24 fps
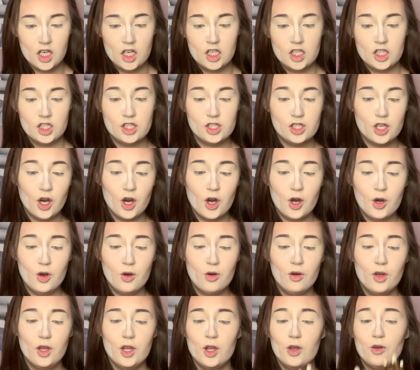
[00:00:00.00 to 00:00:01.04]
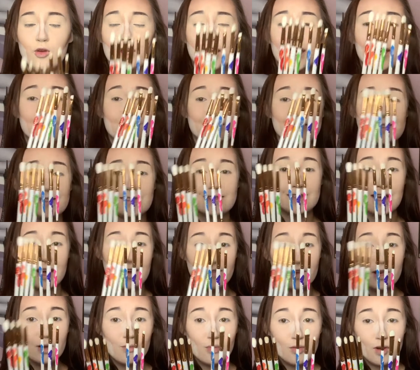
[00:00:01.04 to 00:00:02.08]
So you get
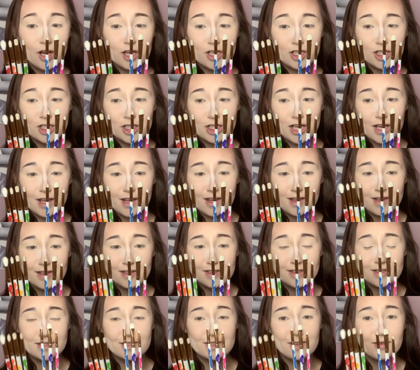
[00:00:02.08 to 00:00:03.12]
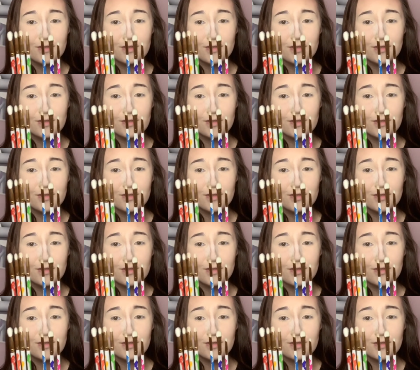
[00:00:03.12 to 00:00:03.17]
7 brushes